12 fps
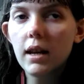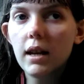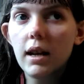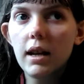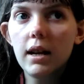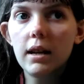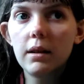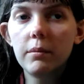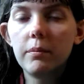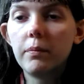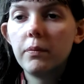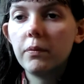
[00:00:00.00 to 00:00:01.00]

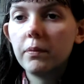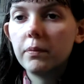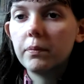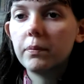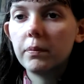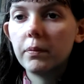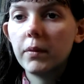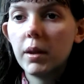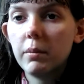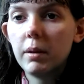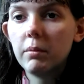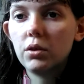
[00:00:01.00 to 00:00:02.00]

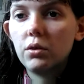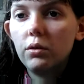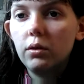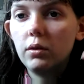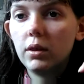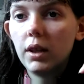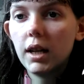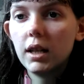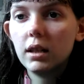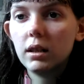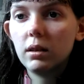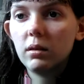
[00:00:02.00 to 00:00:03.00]
remember to
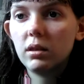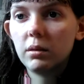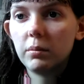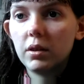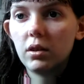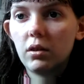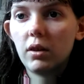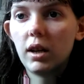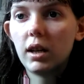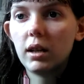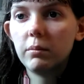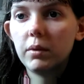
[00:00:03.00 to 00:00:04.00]
like,
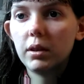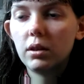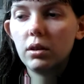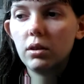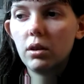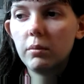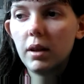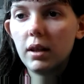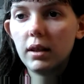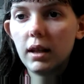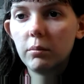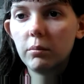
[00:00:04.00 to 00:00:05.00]
subscribe, comment down